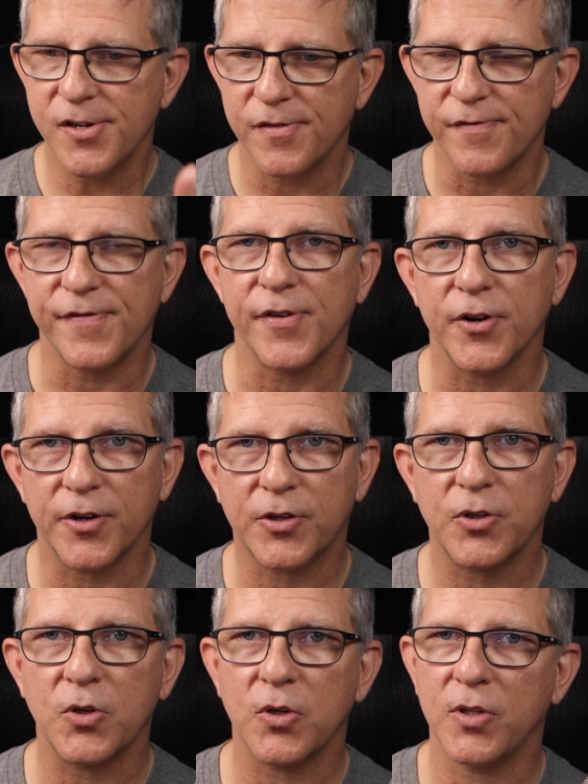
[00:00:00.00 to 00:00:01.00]

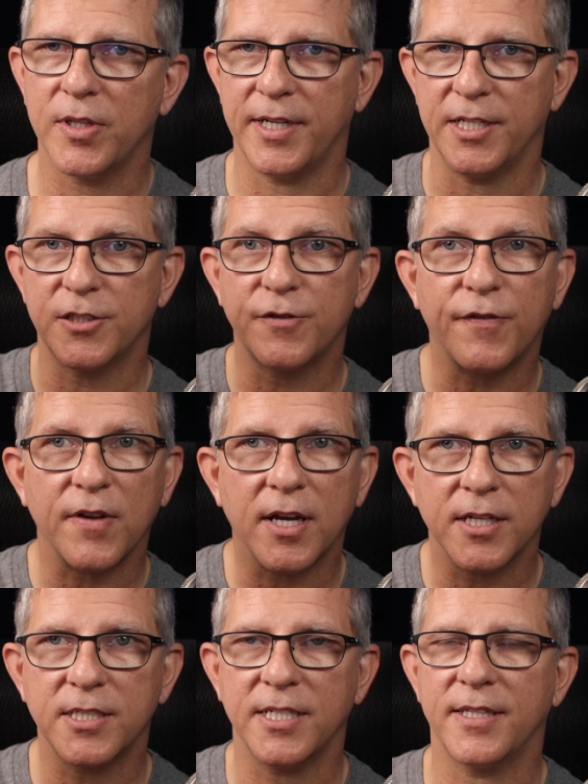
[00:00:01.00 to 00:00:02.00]
vertical and it's
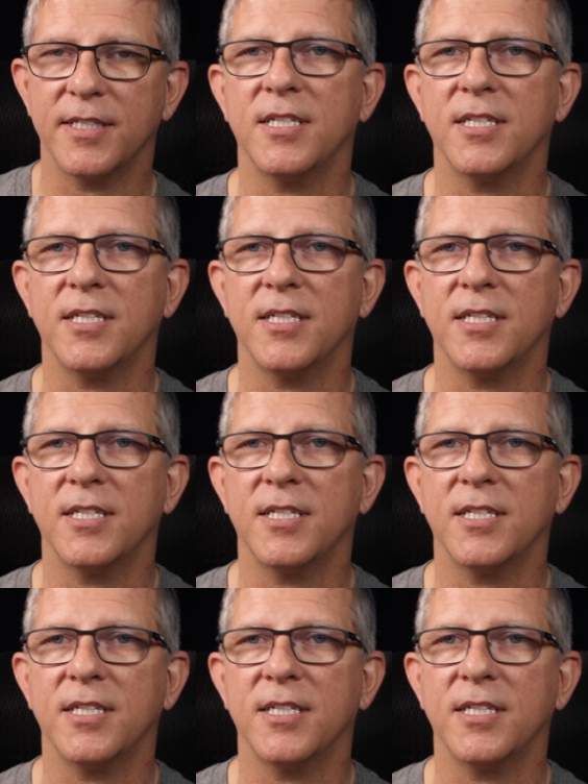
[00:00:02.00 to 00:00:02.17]
flush at the